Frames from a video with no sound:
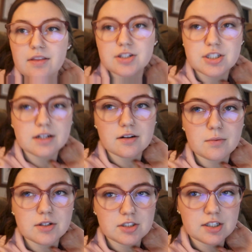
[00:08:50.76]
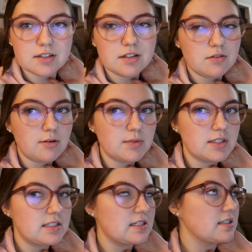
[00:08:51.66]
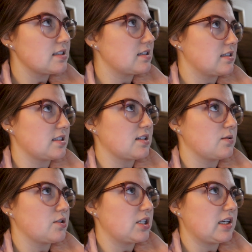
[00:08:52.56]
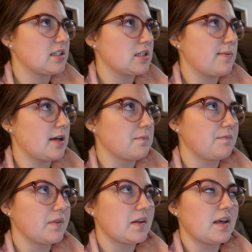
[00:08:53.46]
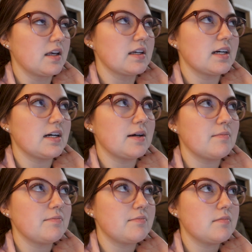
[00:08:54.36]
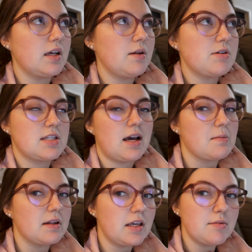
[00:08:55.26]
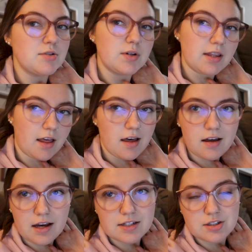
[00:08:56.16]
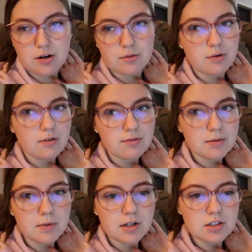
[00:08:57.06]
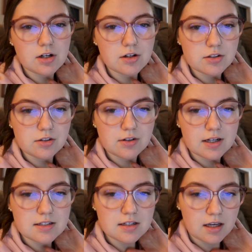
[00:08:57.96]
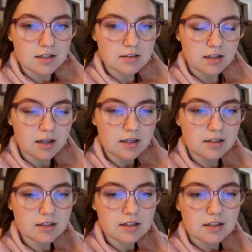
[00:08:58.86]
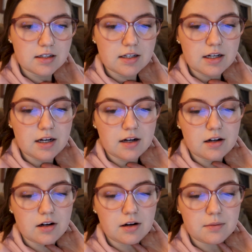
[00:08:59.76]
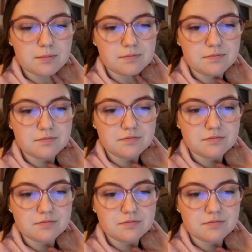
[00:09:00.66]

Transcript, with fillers: in the chair where Jerry normally sits because that's where she likes to be. Um, but anyways, yeah, I'm going to keep doing that. I don't know if I'm going to talk to you guys again tonight. Um,